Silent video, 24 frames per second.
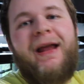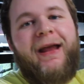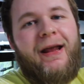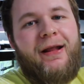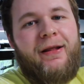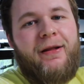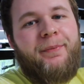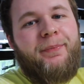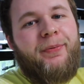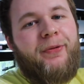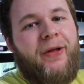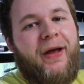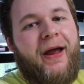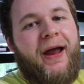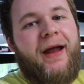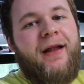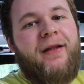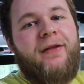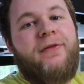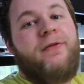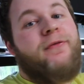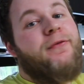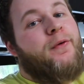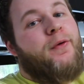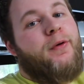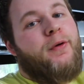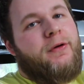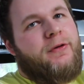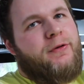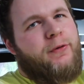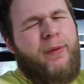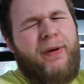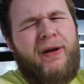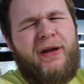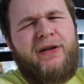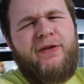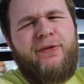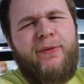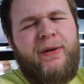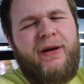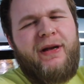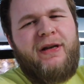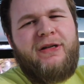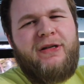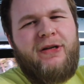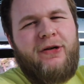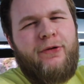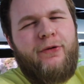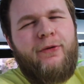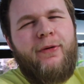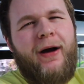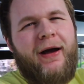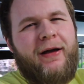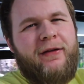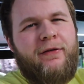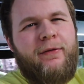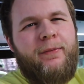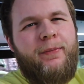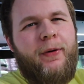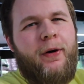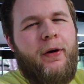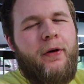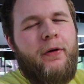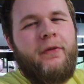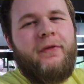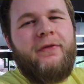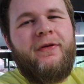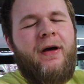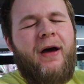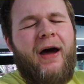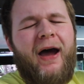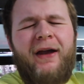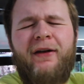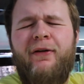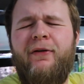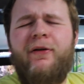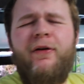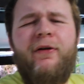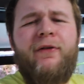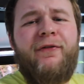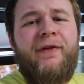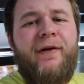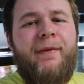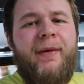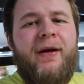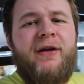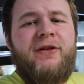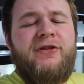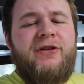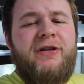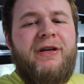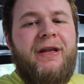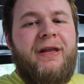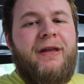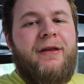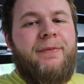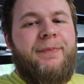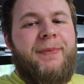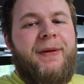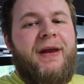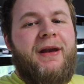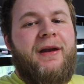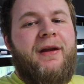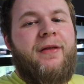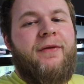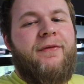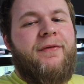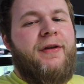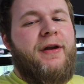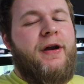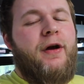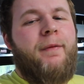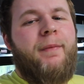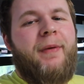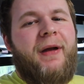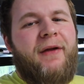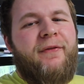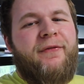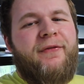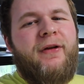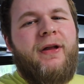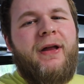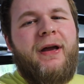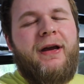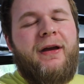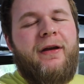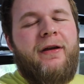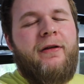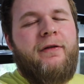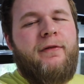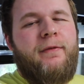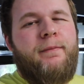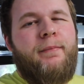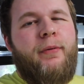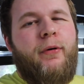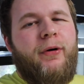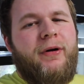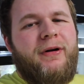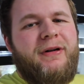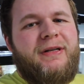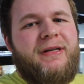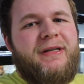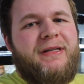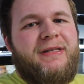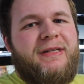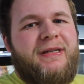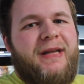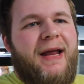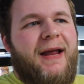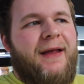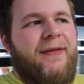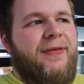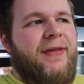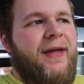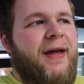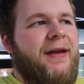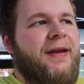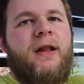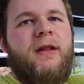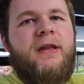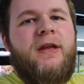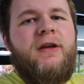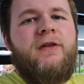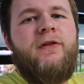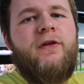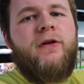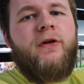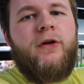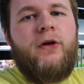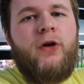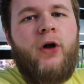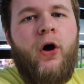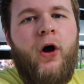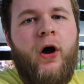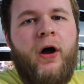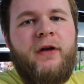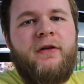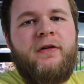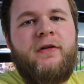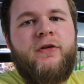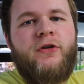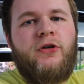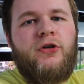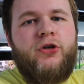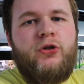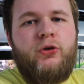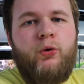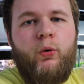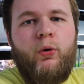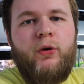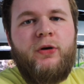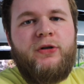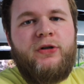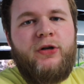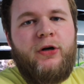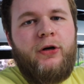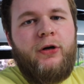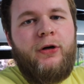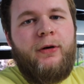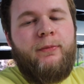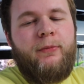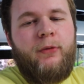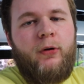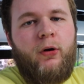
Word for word: in the plans for 2022, I suppose. I don't know if I mentioned it at the beginning of the video, but I feel like it is important to state that these are not short-term